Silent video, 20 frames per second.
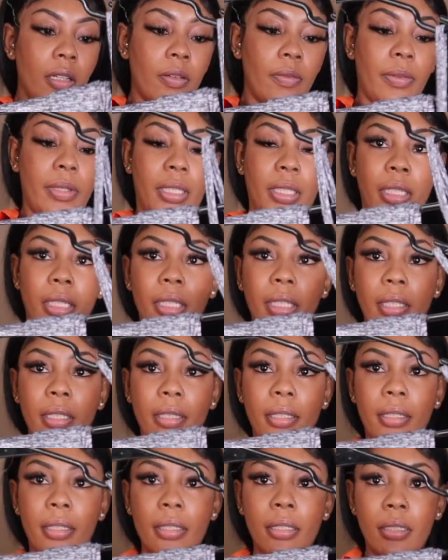over
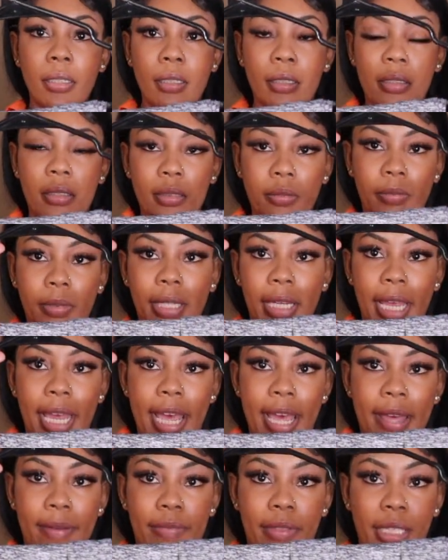here, we
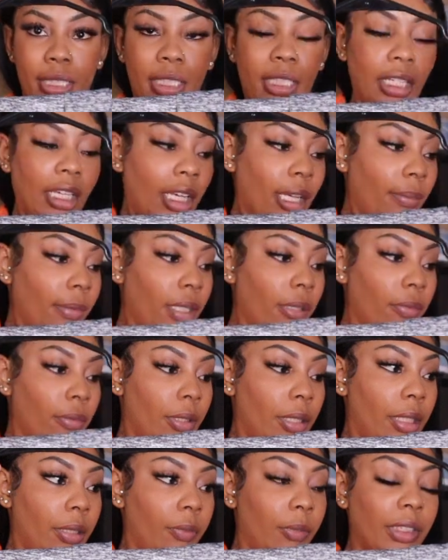have the cami
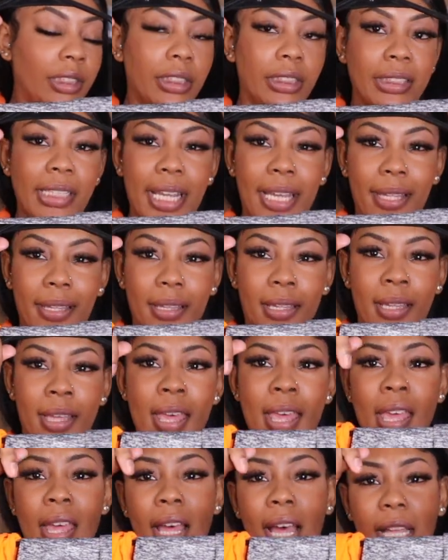one, which is like a,
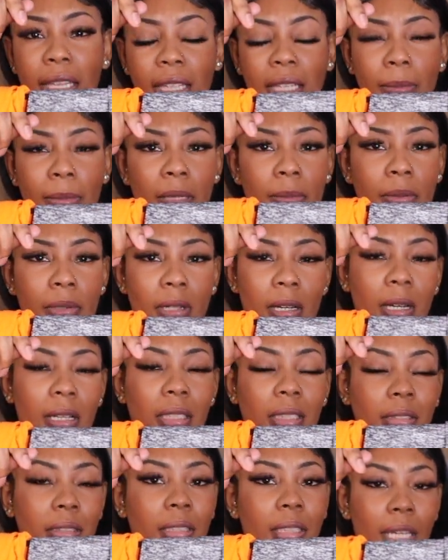I think people call
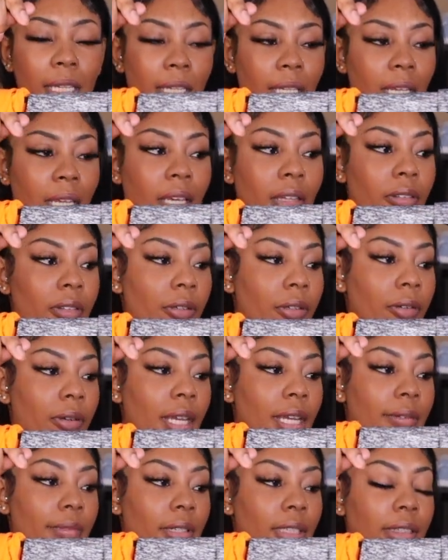this one like a heavier
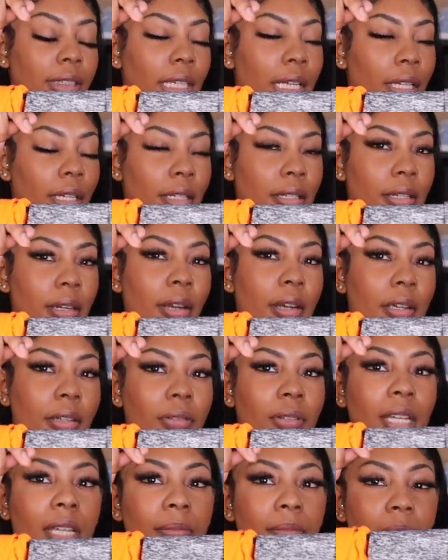gray, where it's like a dark
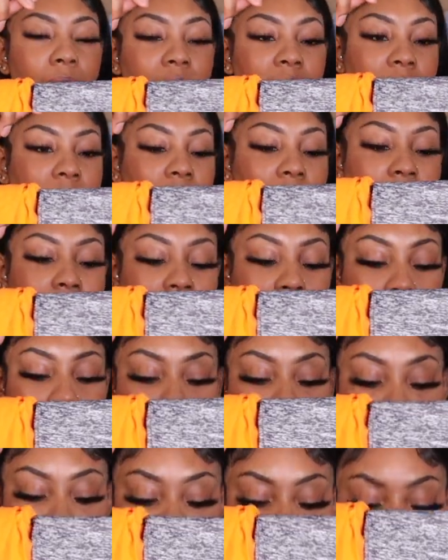gray mixed with a
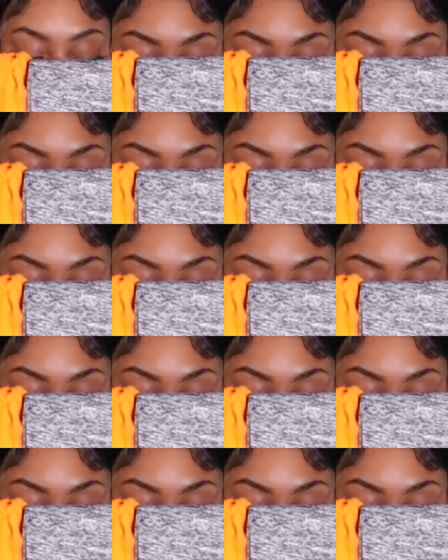light